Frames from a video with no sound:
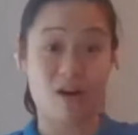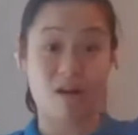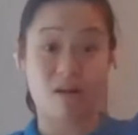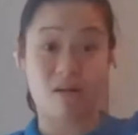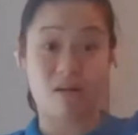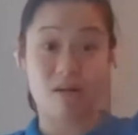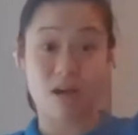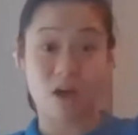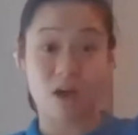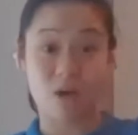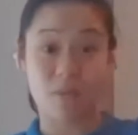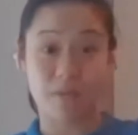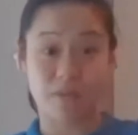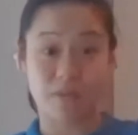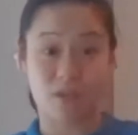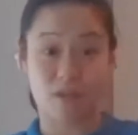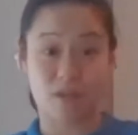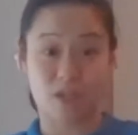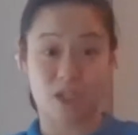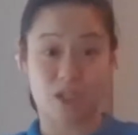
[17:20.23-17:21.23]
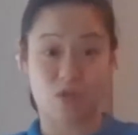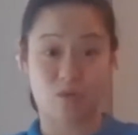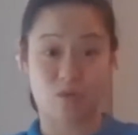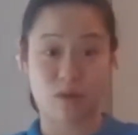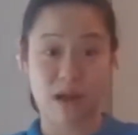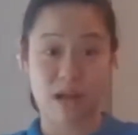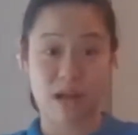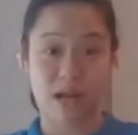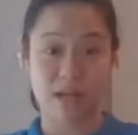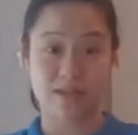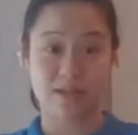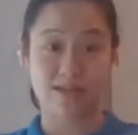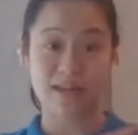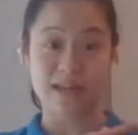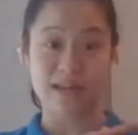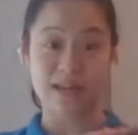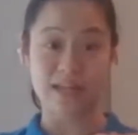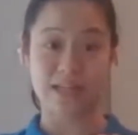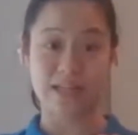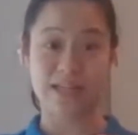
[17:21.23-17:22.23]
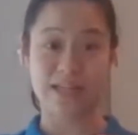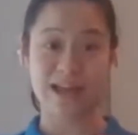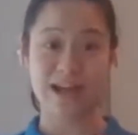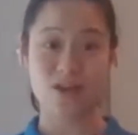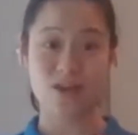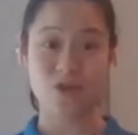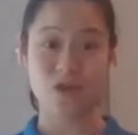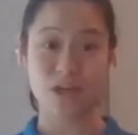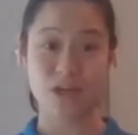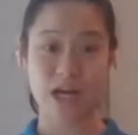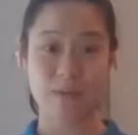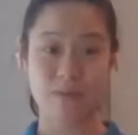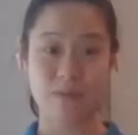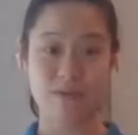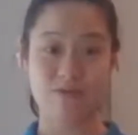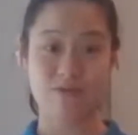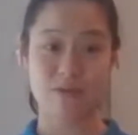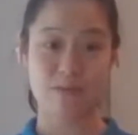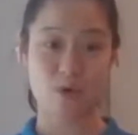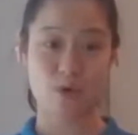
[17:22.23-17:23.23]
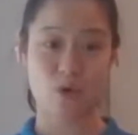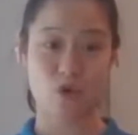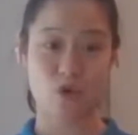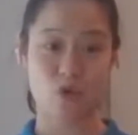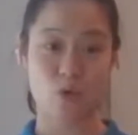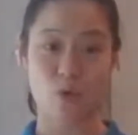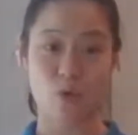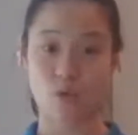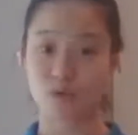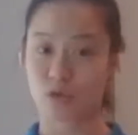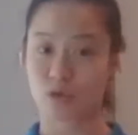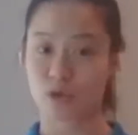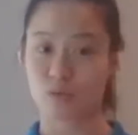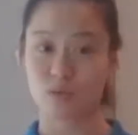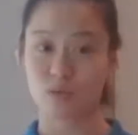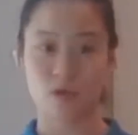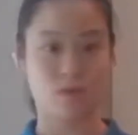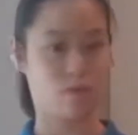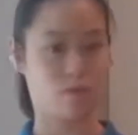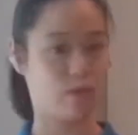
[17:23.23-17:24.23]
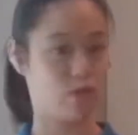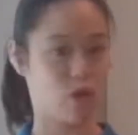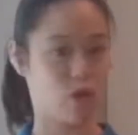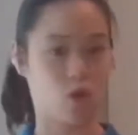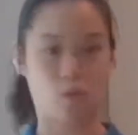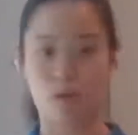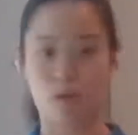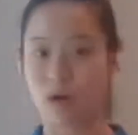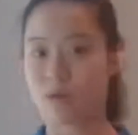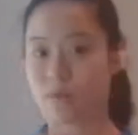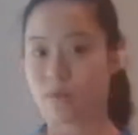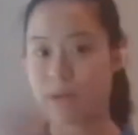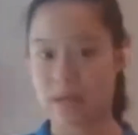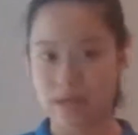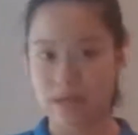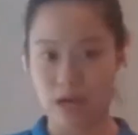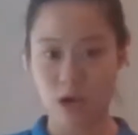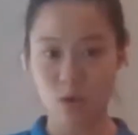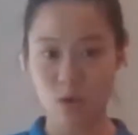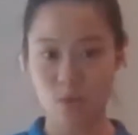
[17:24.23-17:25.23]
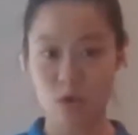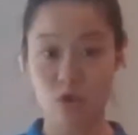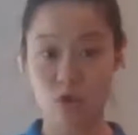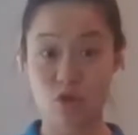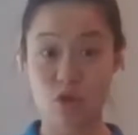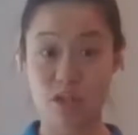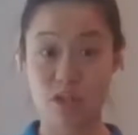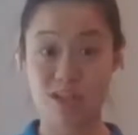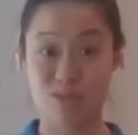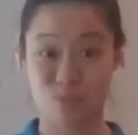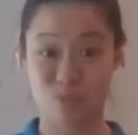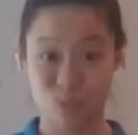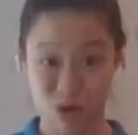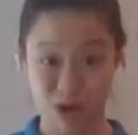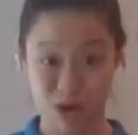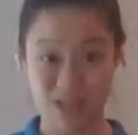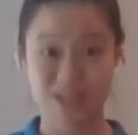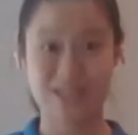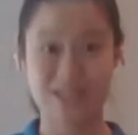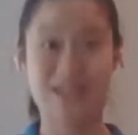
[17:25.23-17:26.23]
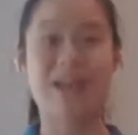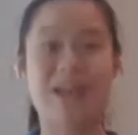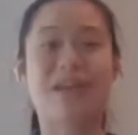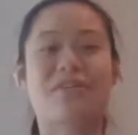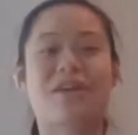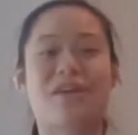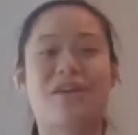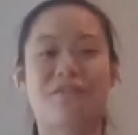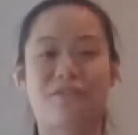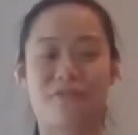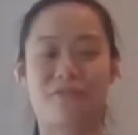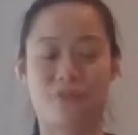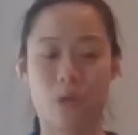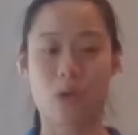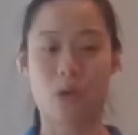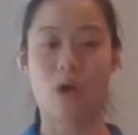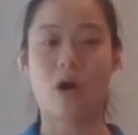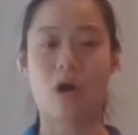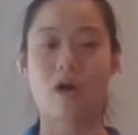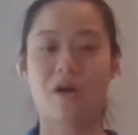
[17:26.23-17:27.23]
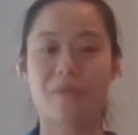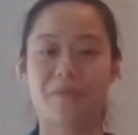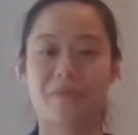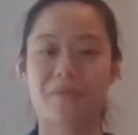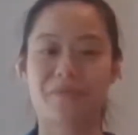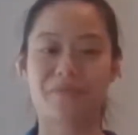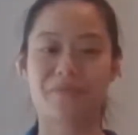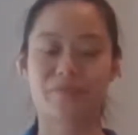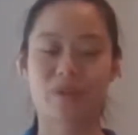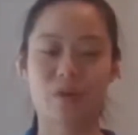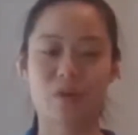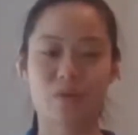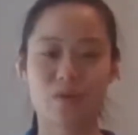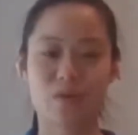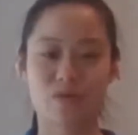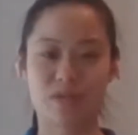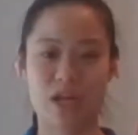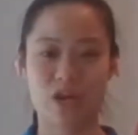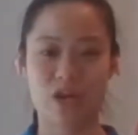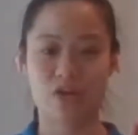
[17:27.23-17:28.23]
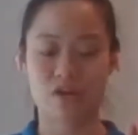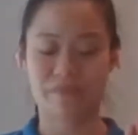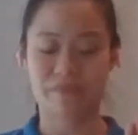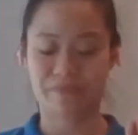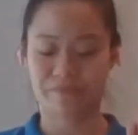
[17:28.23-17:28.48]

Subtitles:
elbows are straight, it's actually coming from the shoulder, which we don't want right now. We just want that forearm rotation.